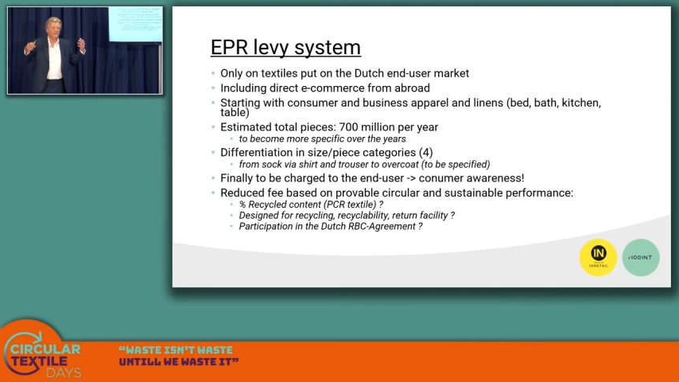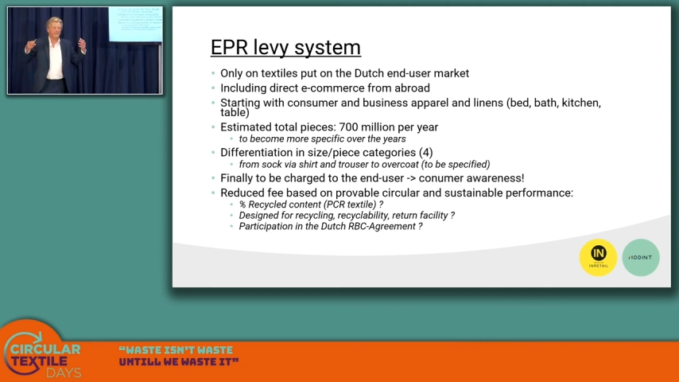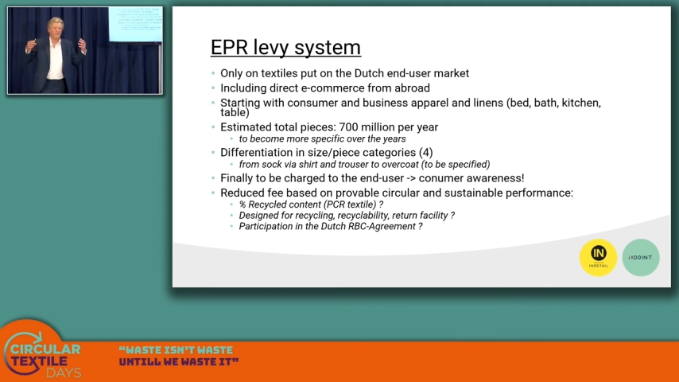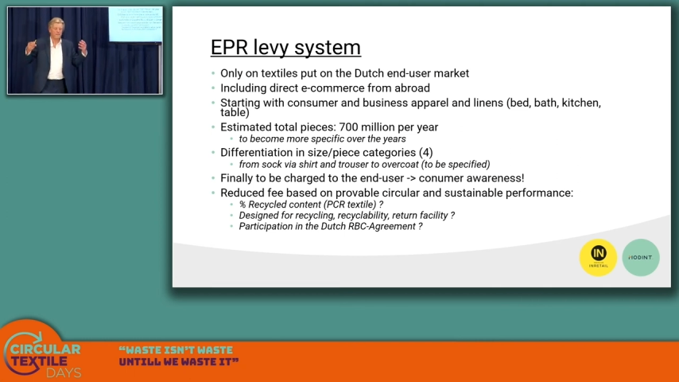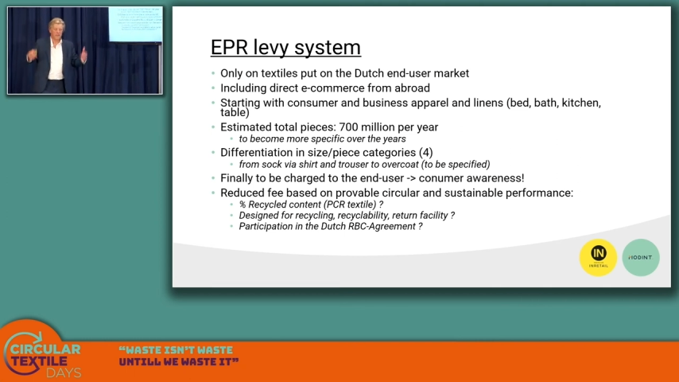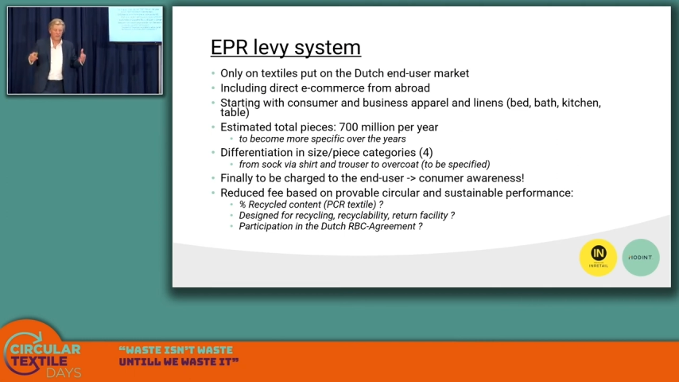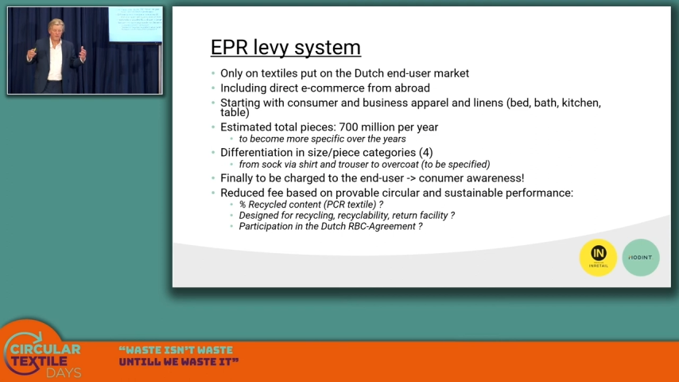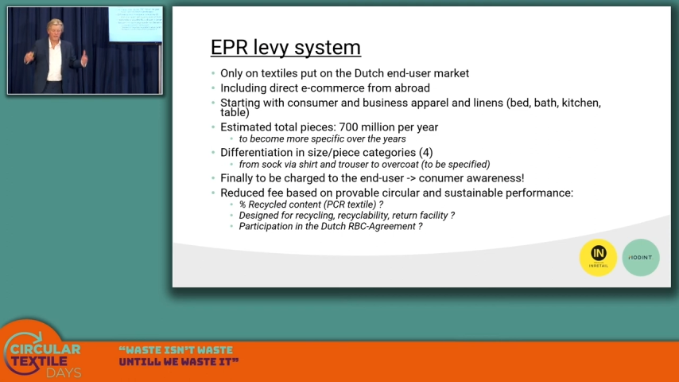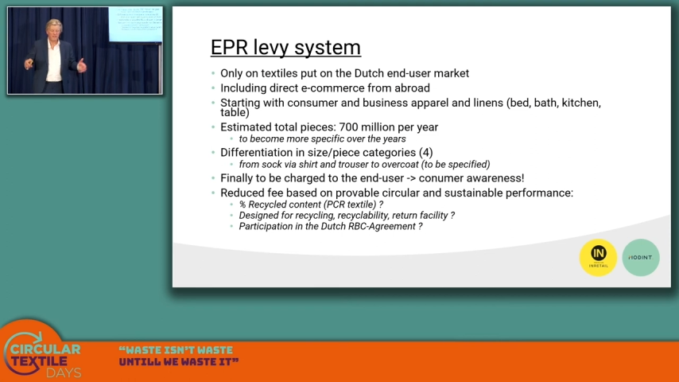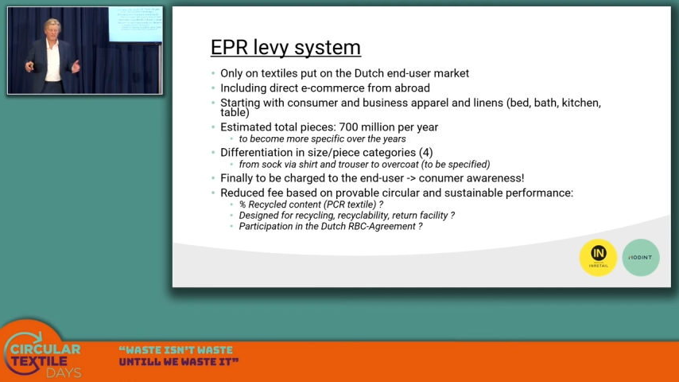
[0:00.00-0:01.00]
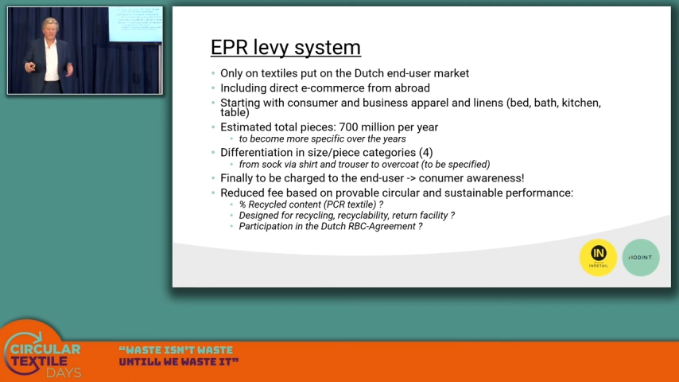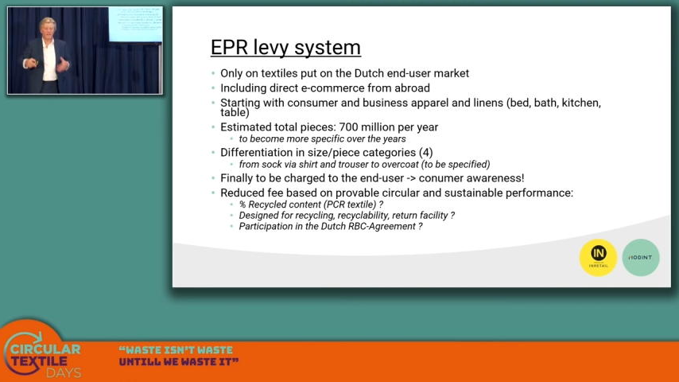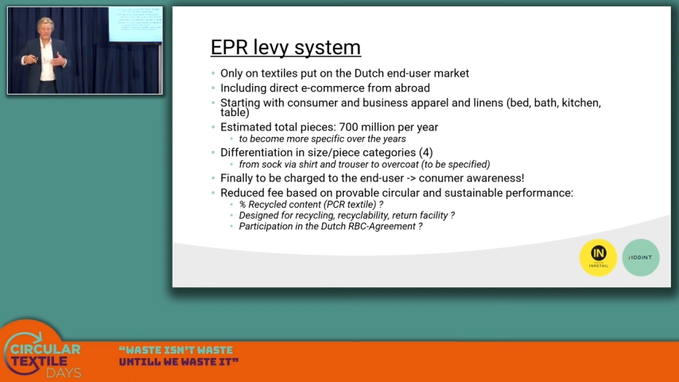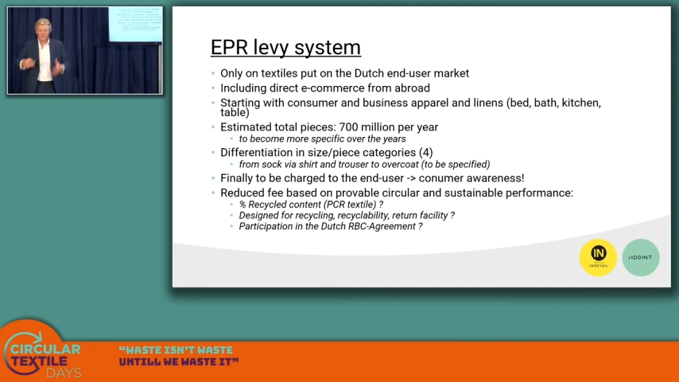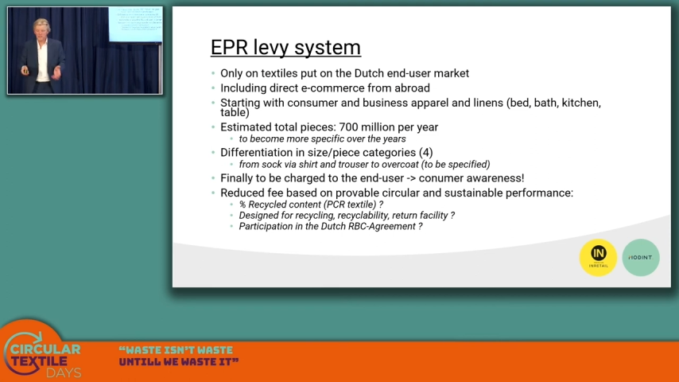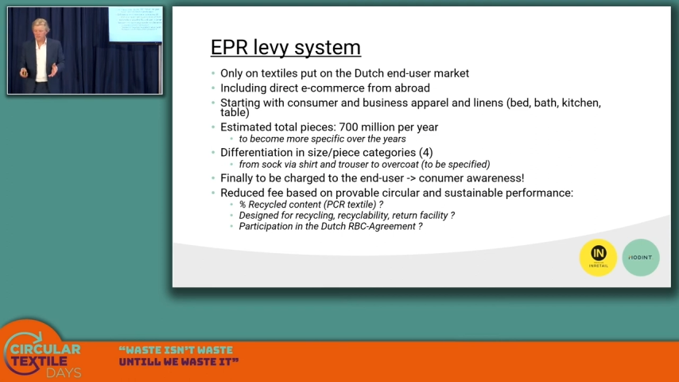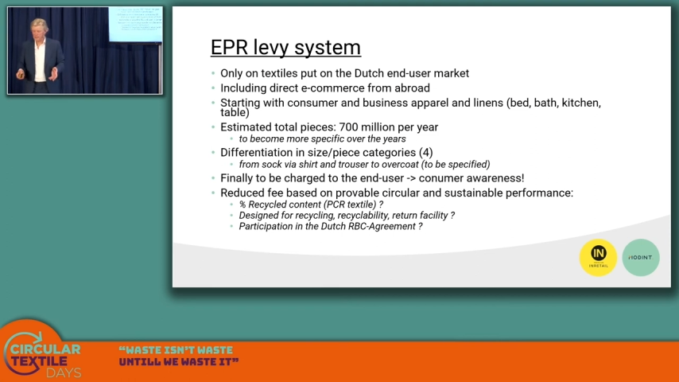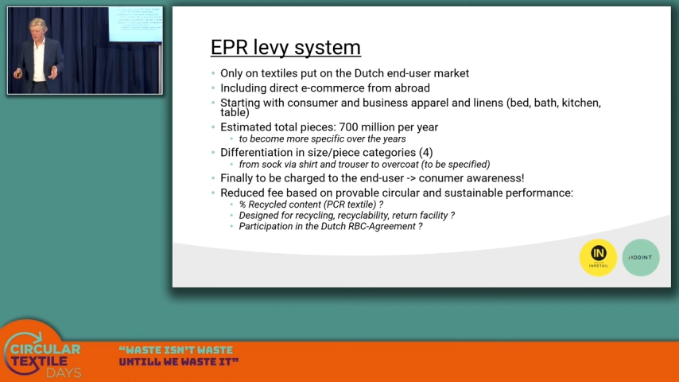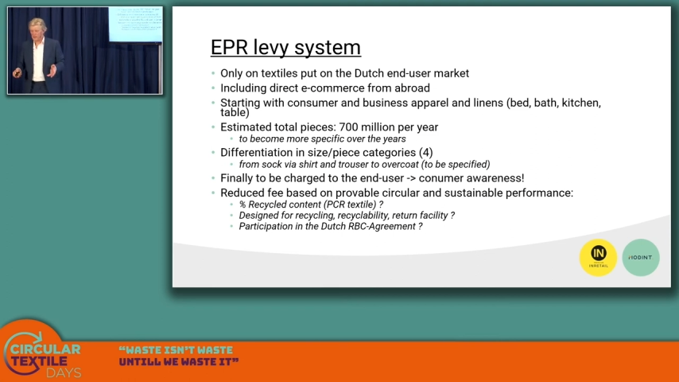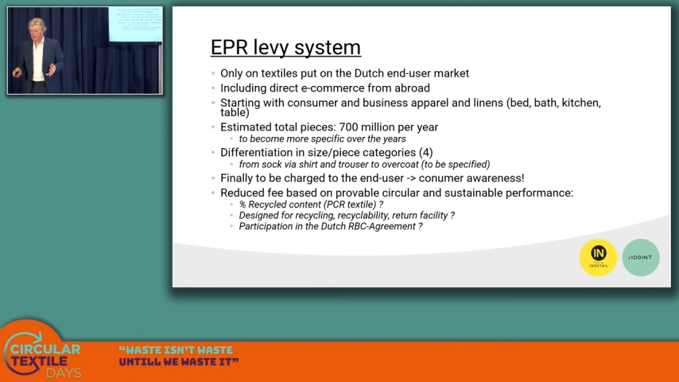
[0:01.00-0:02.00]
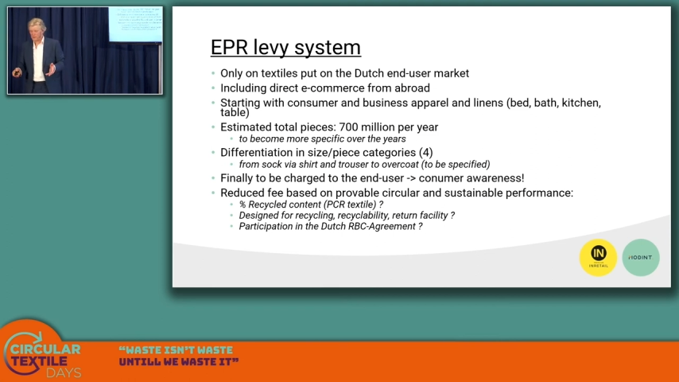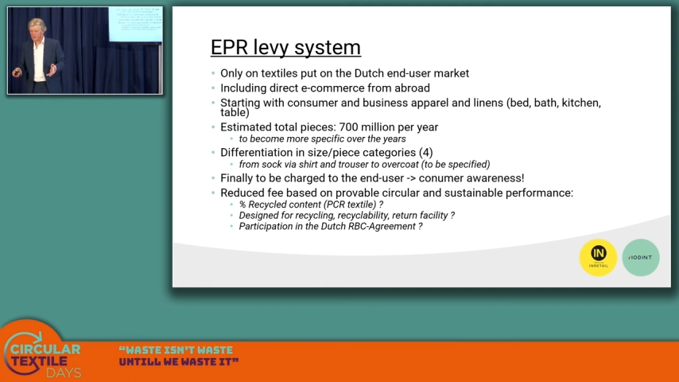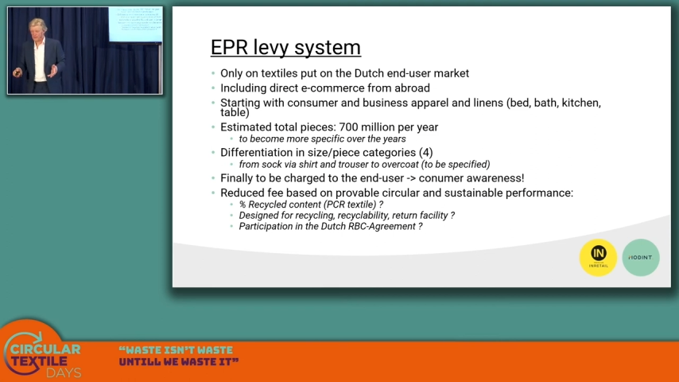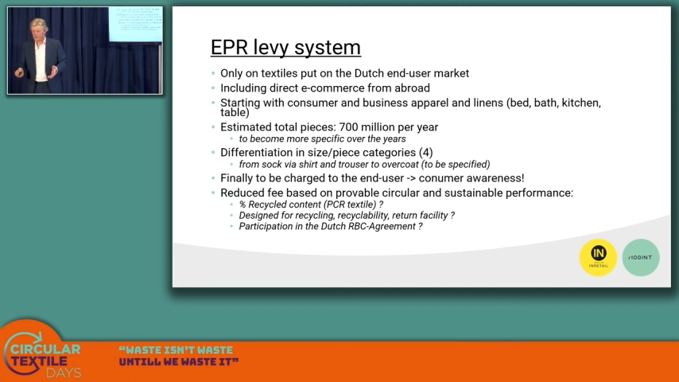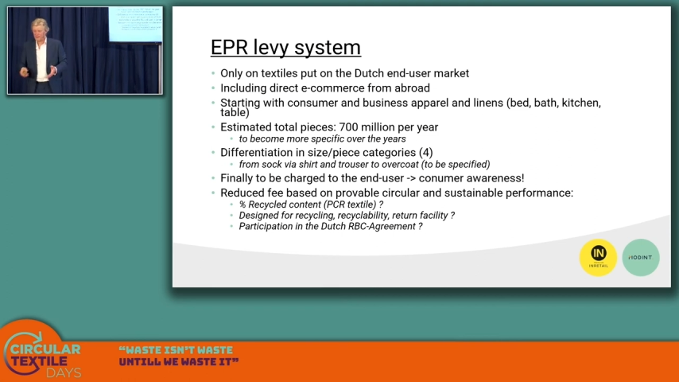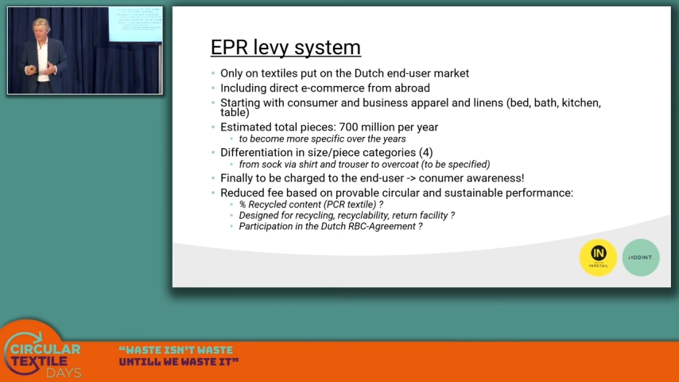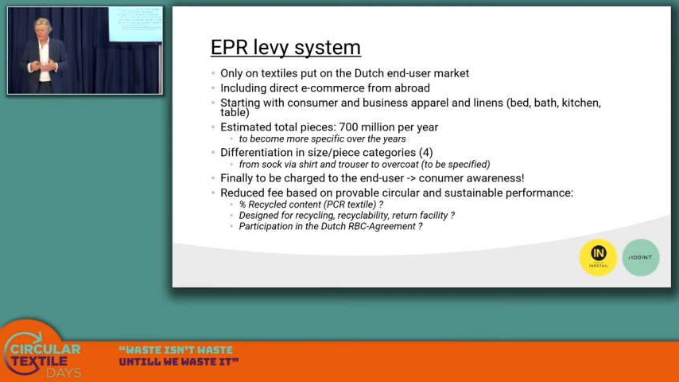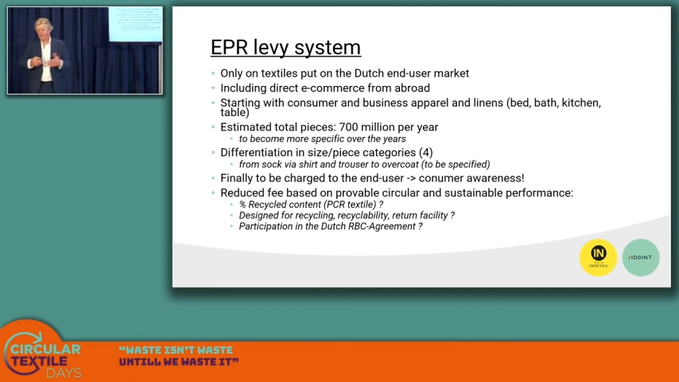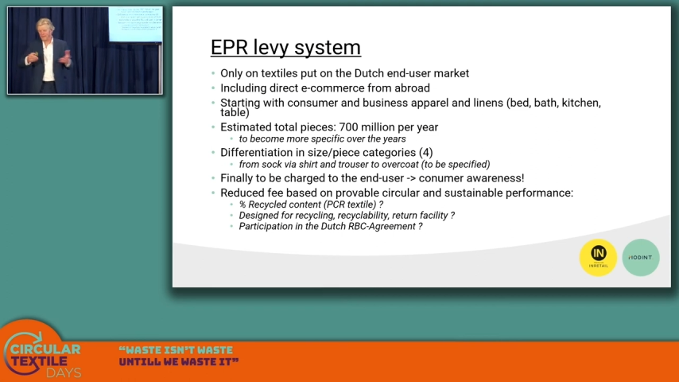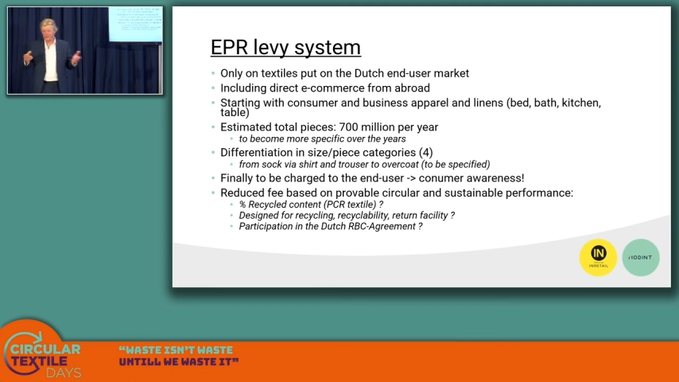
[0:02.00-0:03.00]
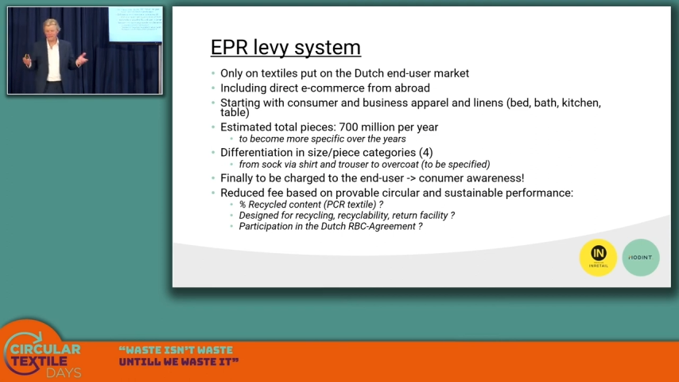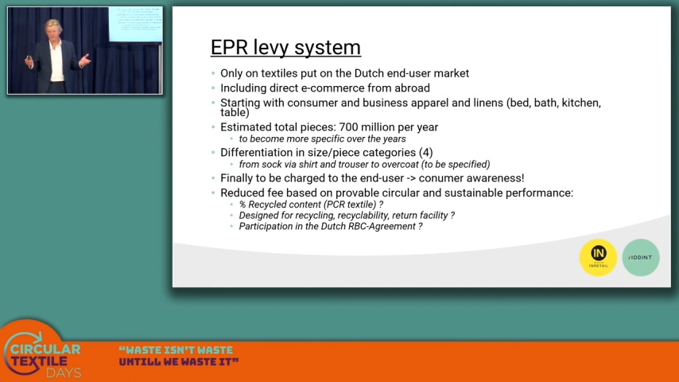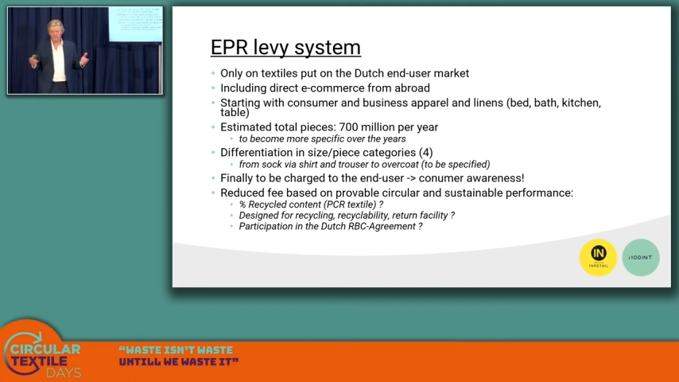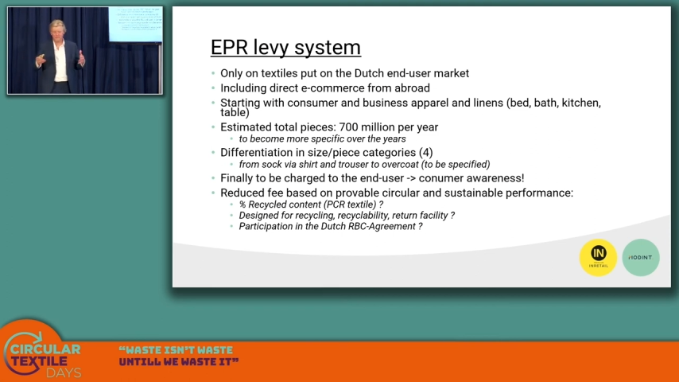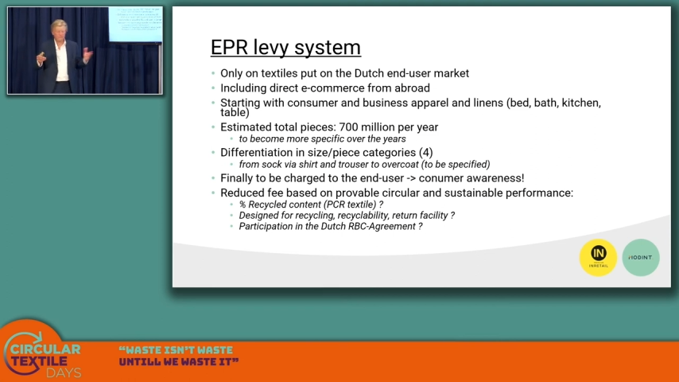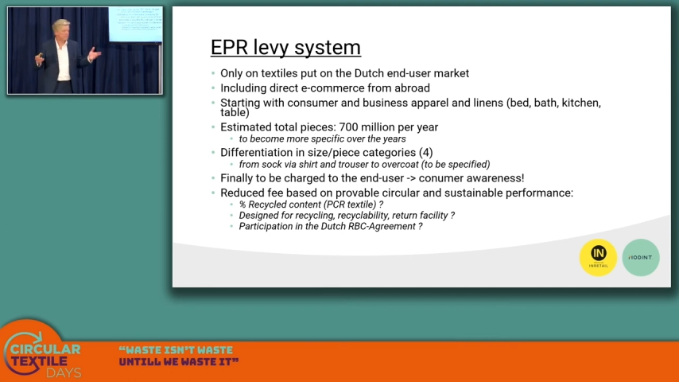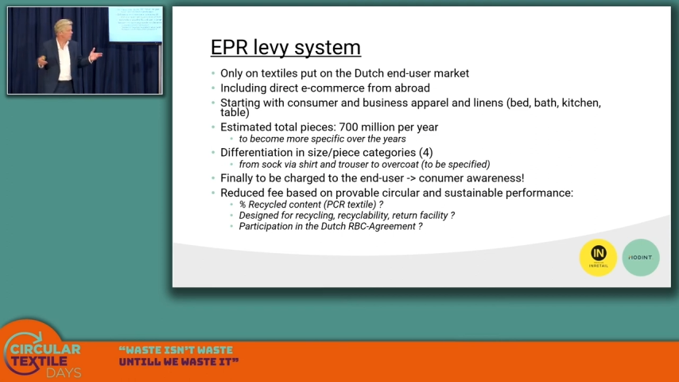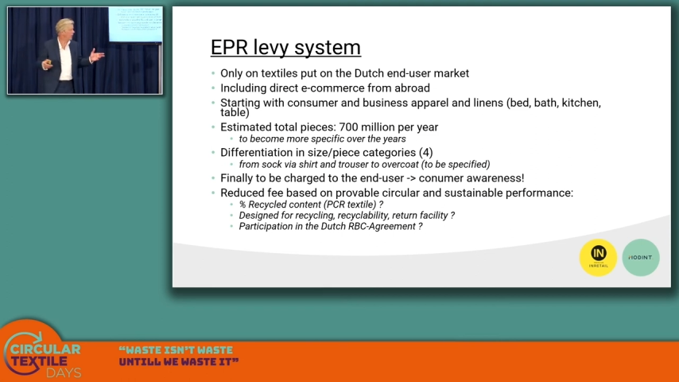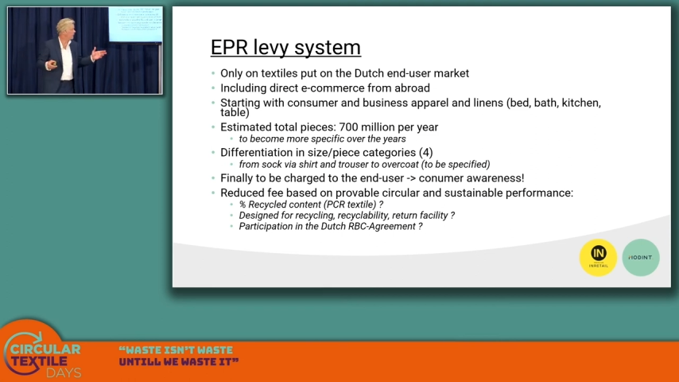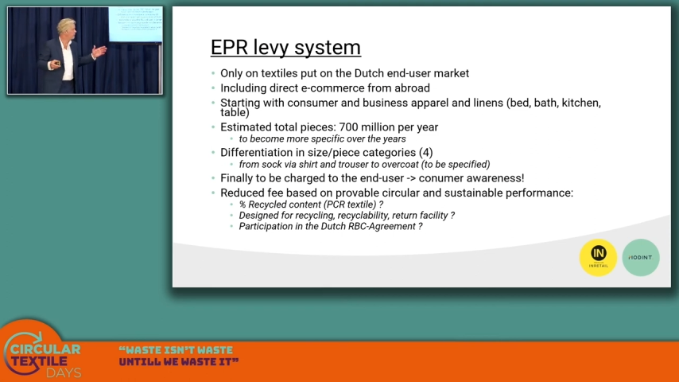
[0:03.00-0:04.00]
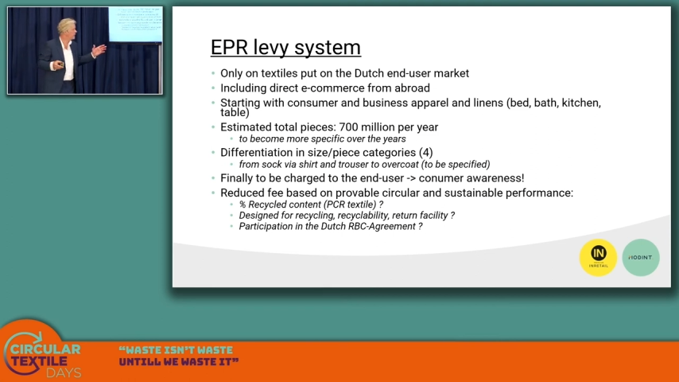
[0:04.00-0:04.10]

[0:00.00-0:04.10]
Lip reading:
Nobody's mouth can be seen.